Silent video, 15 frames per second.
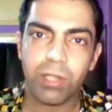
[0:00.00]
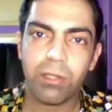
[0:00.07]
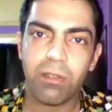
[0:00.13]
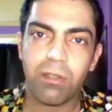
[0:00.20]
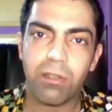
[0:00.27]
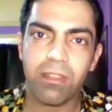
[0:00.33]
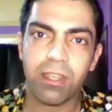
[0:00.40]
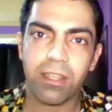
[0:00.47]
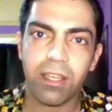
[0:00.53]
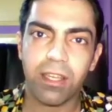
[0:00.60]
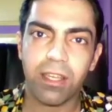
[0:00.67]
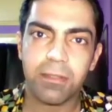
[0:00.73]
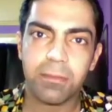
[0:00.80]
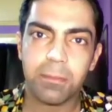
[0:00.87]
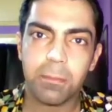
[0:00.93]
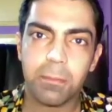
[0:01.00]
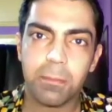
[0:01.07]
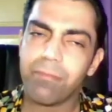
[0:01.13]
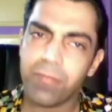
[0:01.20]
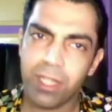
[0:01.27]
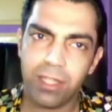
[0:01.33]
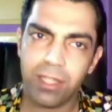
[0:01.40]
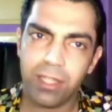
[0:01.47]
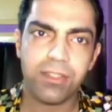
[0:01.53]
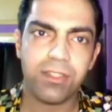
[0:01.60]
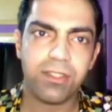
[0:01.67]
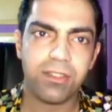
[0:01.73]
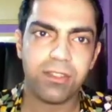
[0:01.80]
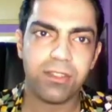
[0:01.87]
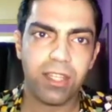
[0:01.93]
What do you think, huh?
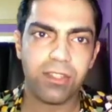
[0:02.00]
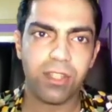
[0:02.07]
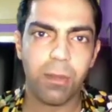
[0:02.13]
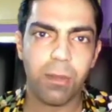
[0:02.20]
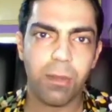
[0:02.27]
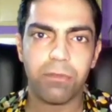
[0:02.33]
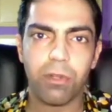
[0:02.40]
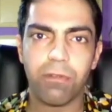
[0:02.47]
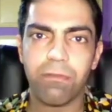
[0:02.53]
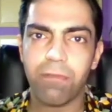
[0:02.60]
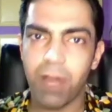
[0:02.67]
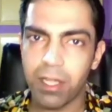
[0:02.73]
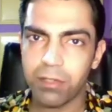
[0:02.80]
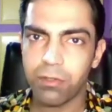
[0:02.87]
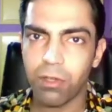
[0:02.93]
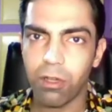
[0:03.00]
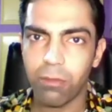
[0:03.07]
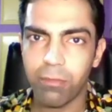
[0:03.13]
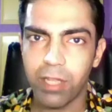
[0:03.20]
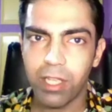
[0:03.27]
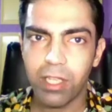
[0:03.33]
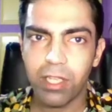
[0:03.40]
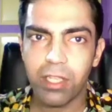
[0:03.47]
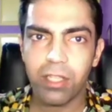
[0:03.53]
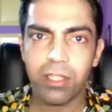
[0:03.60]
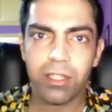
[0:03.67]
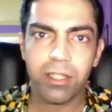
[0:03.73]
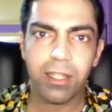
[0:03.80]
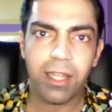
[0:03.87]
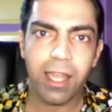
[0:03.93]
Let's stake some of your Fantom
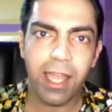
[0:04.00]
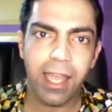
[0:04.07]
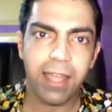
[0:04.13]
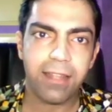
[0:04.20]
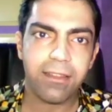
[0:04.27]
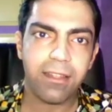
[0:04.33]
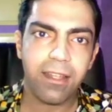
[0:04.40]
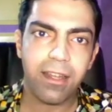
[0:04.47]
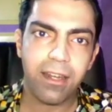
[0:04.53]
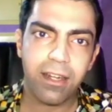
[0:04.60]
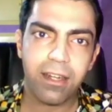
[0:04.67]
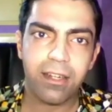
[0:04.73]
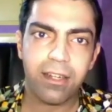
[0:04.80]
and